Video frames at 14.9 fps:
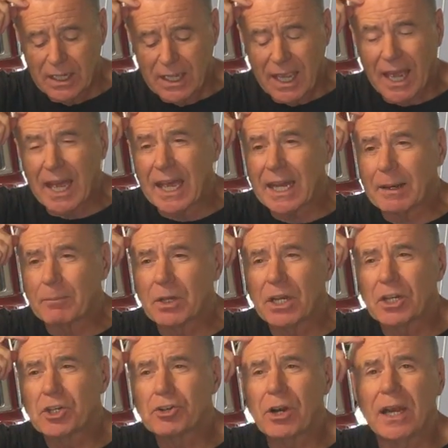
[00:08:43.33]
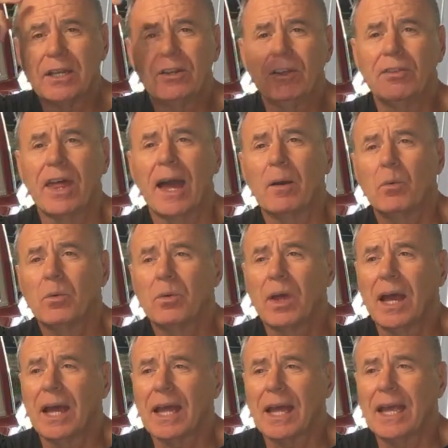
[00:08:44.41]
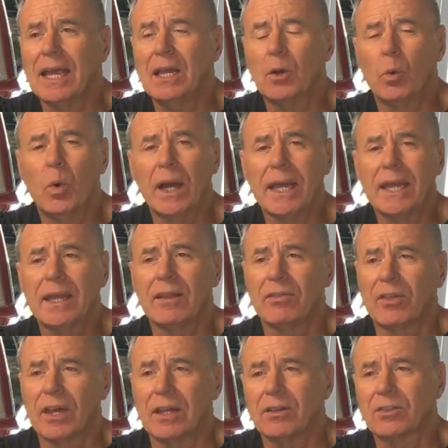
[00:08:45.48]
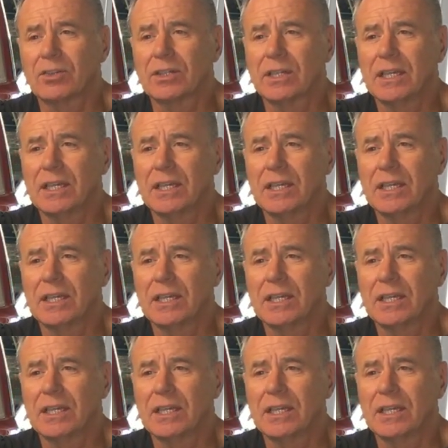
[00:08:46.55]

and I'm going to try and do that in a way that